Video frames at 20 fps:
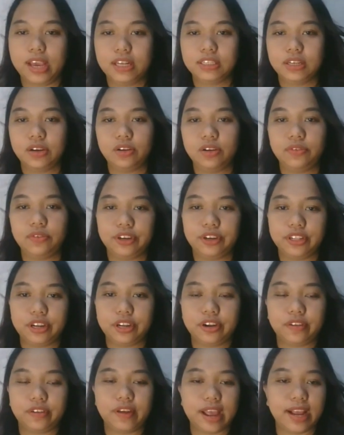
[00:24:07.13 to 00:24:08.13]
so for the
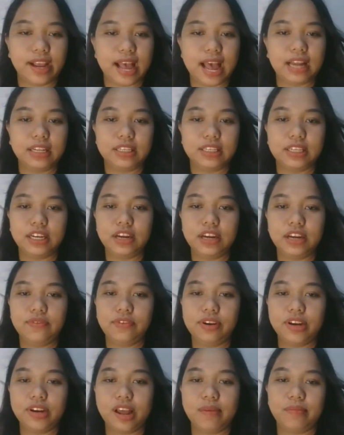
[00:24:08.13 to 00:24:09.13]
correct answer
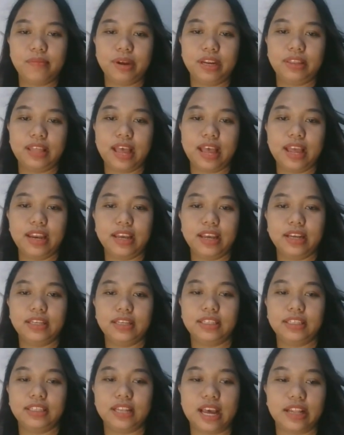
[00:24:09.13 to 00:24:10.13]
for number 10
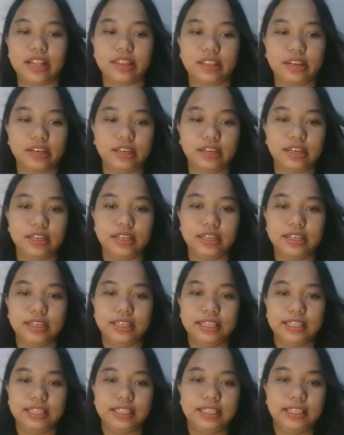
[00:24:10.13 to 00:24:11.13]
is letter
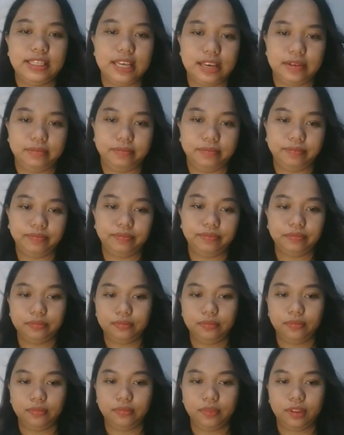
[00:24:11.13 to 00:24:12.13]
C.
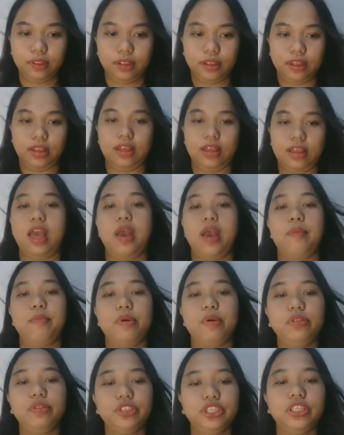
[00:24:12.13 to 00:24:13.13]

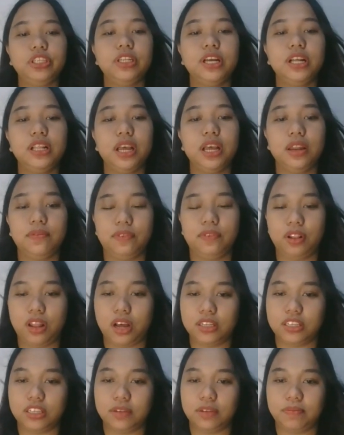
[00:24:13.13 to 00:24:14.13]
Emotional and
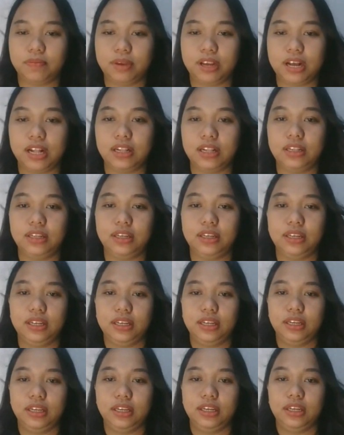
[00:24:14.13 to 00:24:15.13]
philosophical
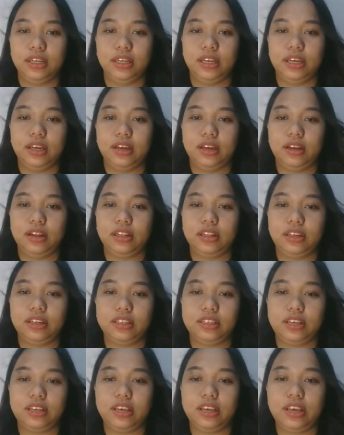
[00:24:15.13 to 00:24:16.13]

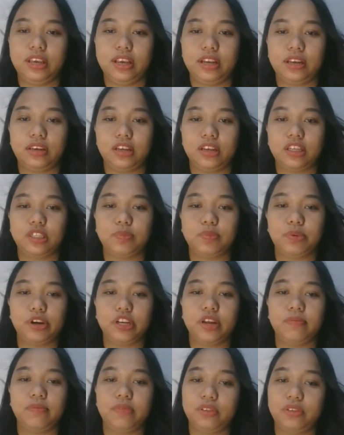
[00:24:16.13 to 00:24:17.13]
literacy, it
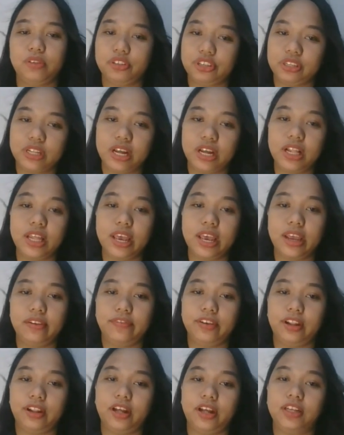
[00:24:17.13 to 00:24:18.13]
explored emotional and
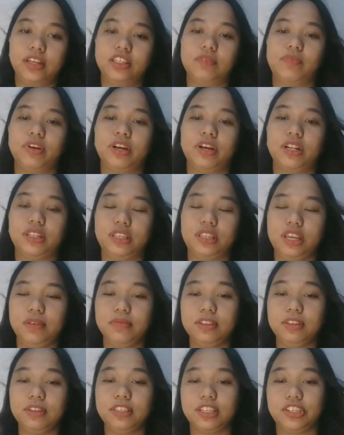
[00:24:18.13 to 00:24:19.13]
philosophical
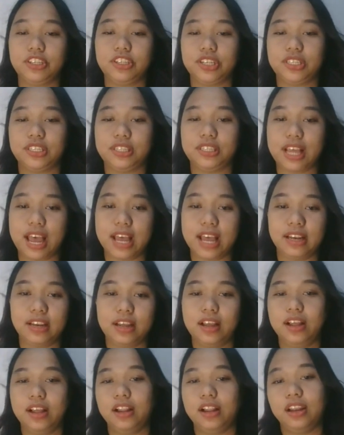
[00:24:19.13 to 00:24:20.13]
themes such as death,
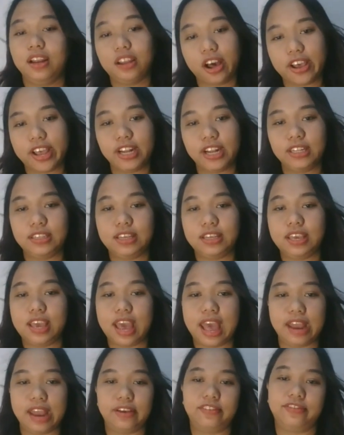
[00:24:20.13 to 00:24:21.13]
loyalty,
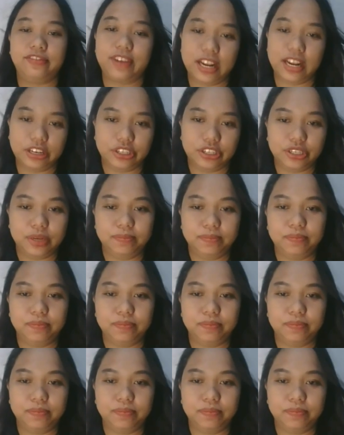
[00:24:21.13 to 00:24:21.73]
and friendship.